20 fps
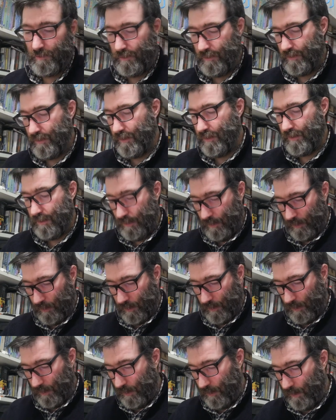the
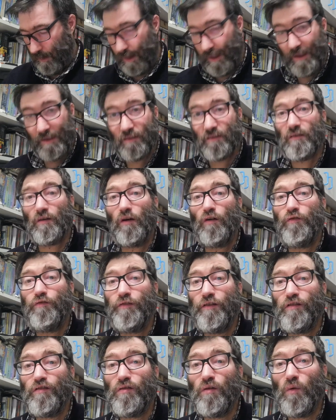last
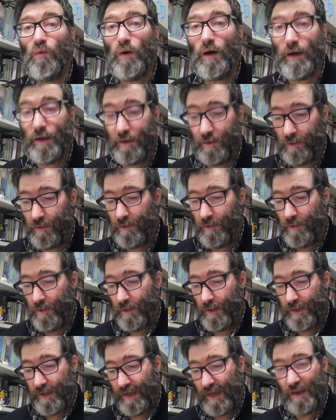official one
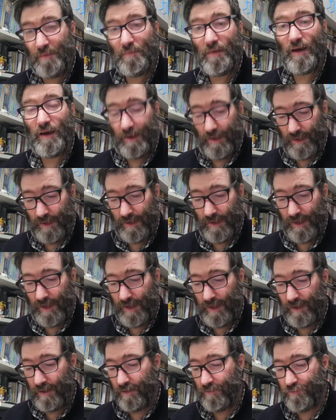came
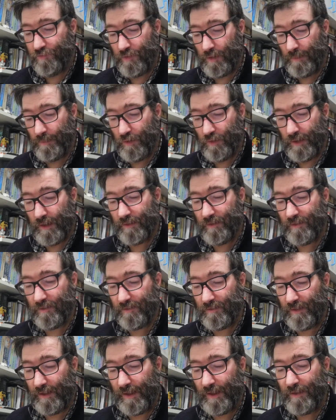again from United
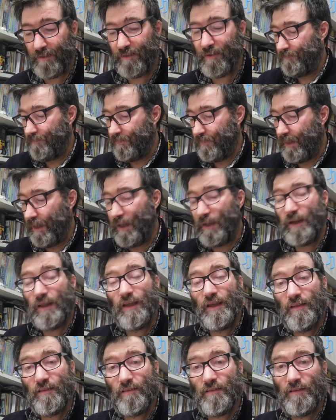States, and
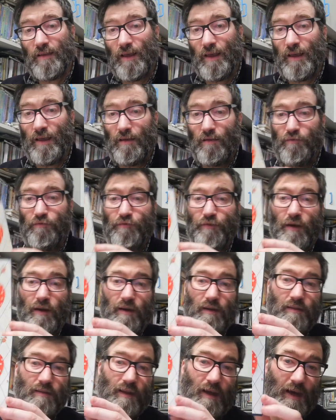it's a
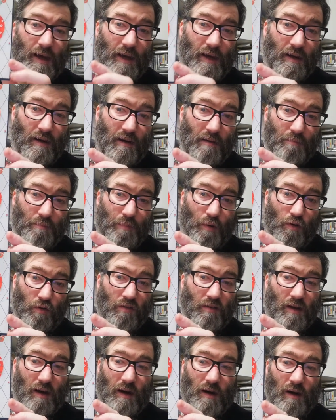Valentine
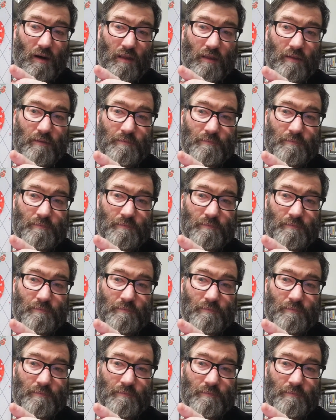postcard